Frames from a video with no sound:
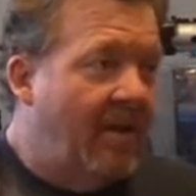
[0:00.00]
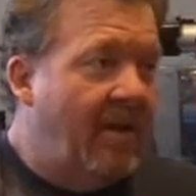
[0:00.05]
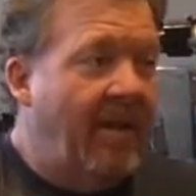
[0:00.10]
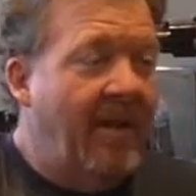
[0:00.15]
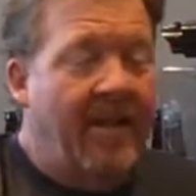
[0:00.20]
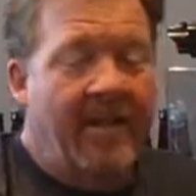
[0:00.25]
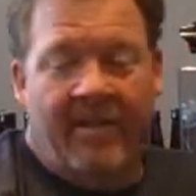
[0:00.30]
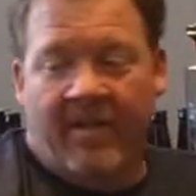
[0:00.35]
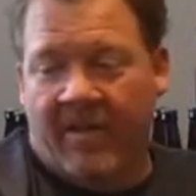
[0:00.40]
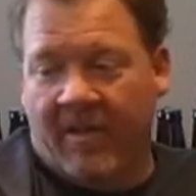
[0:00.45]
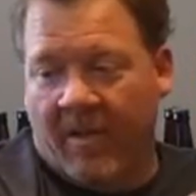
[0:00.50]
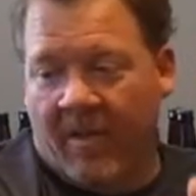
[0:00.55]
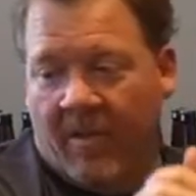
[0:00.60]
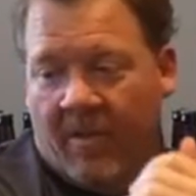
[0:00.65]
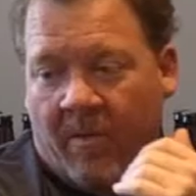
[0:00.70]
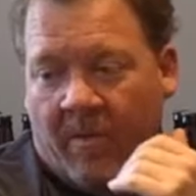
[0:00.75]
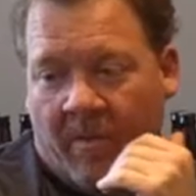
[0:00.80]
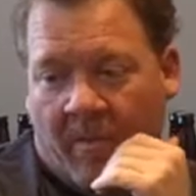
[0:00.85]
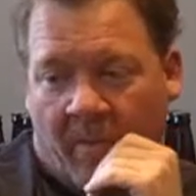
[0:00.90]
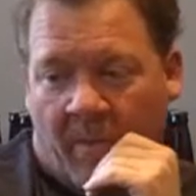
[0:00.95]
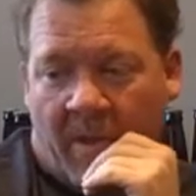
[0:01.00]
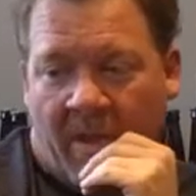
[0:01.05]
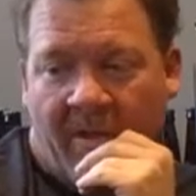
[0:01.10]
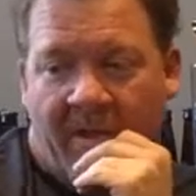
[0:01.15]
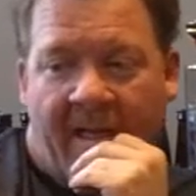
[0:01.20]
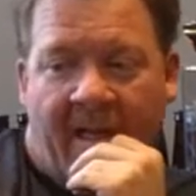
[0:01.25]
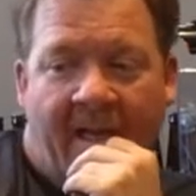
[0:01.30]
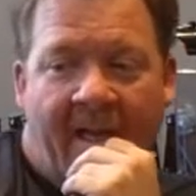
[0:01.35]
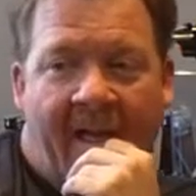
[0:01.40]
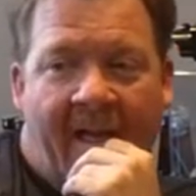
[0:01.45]
And so, while
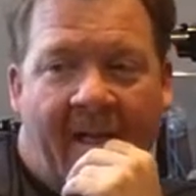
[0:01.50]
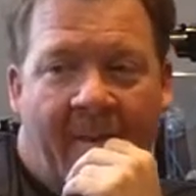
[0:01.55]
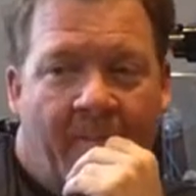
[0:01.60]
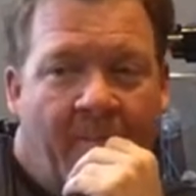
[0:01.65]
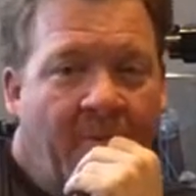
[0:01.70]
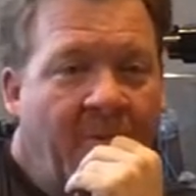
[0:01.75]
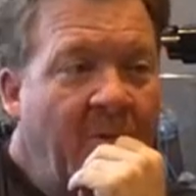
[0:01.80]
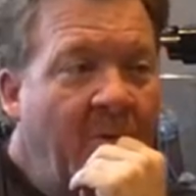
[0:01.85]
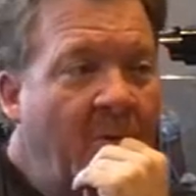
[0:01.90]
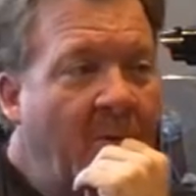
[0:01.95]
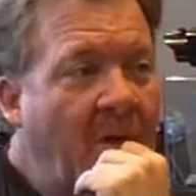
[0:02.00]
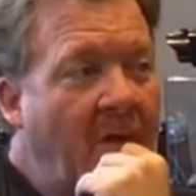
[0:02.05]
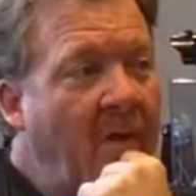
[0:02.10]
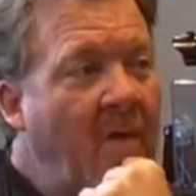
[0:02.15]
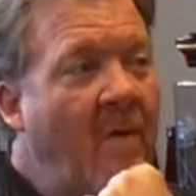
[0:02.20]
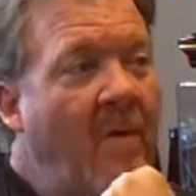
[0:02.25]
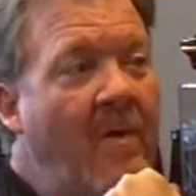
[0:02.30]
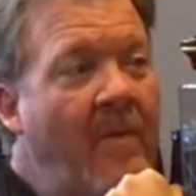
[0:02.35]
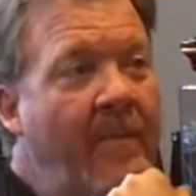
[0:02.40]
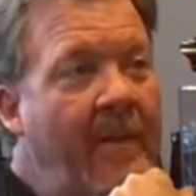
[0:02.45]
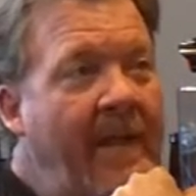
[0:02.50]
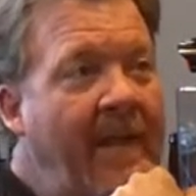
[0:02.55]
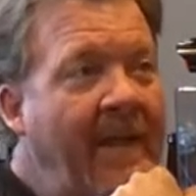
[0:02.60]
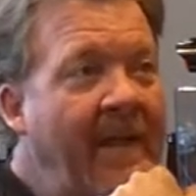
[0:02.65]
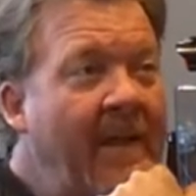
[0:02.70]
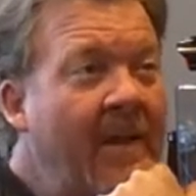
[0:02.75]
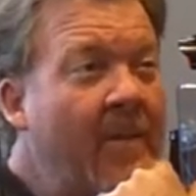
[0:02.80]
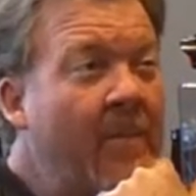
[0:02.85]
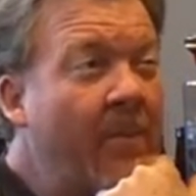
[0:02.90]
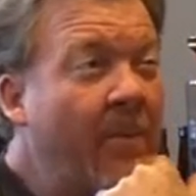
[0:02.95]
not a brewer or
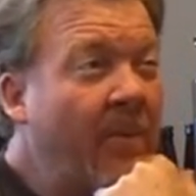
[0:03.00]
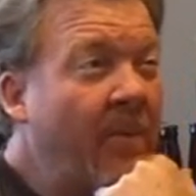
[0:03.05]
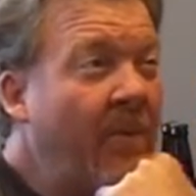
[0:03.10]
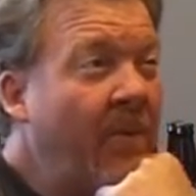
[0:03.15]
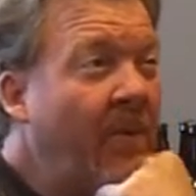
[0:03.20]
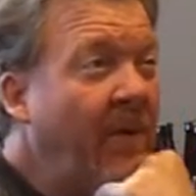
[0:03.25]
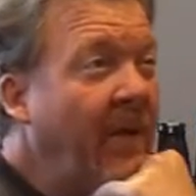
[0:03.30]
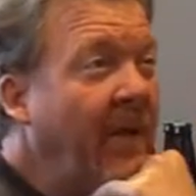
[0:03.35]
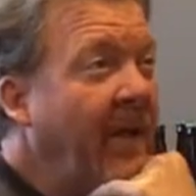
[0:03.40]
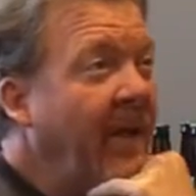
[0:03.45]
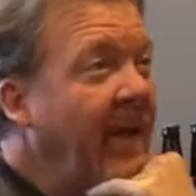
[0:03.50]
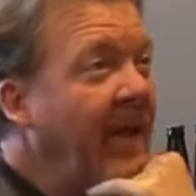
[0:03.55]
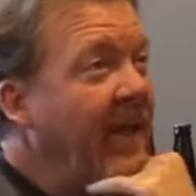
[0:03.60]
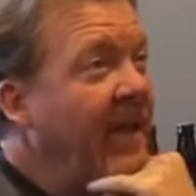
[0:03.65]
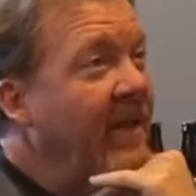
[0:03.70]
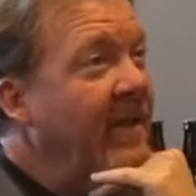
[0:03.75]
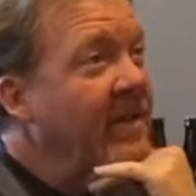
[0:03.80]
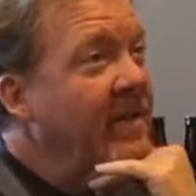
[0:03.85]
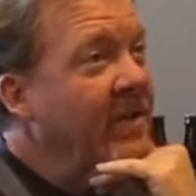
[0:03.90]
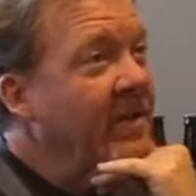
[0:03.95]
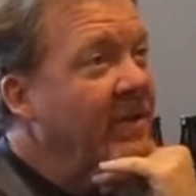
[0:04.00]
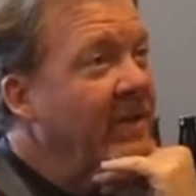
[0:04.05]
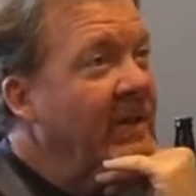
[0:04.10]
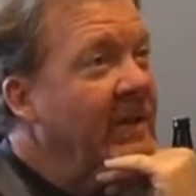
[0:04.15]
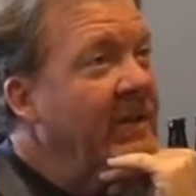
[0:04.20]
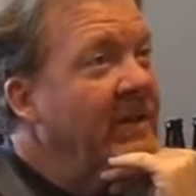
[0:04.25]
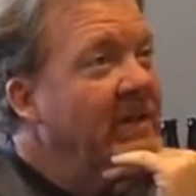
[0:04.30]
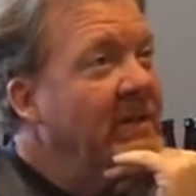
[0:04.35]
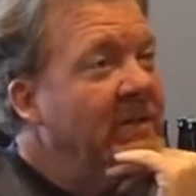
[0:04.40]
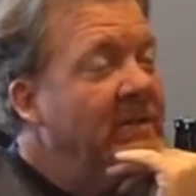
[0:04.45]
being in the brewing
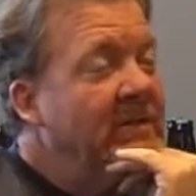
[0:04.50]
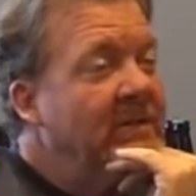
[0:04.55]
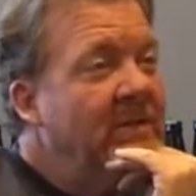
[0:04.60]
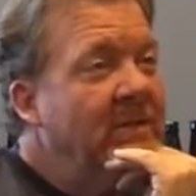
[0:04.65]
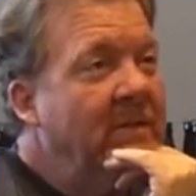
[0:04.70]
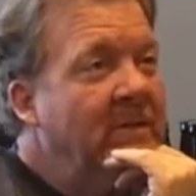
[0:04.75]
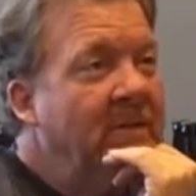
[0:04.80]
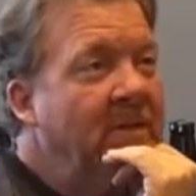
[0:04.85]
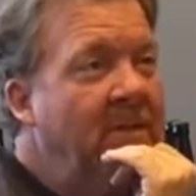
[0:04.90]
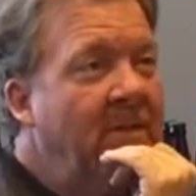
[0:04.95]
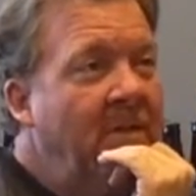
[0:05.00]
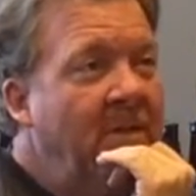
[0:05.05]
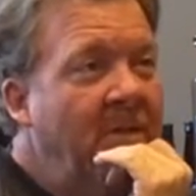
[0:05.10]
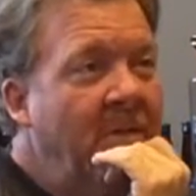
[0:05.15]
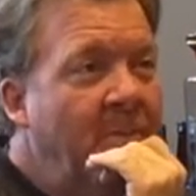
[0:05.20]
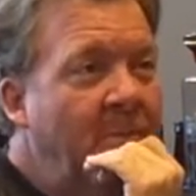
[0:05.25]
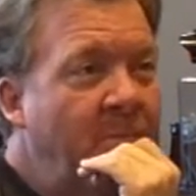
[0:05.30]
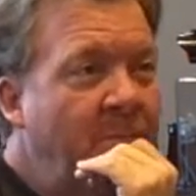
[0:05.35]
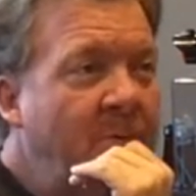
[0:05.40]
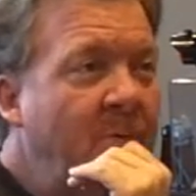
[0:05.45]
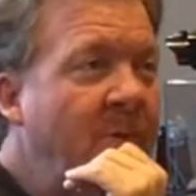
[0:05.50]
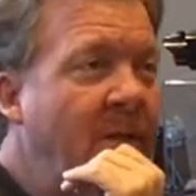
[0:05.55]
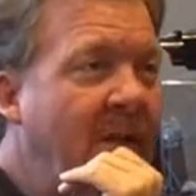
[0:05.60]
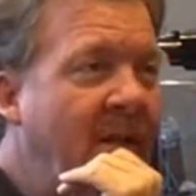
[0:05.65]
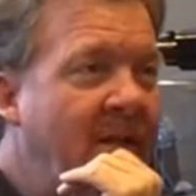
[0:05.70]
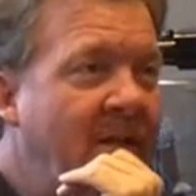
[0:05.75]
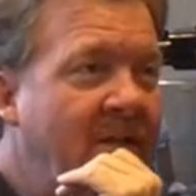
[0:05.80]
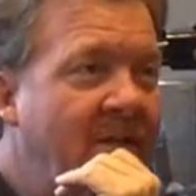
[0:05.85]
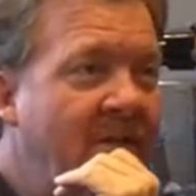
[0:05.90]
industry for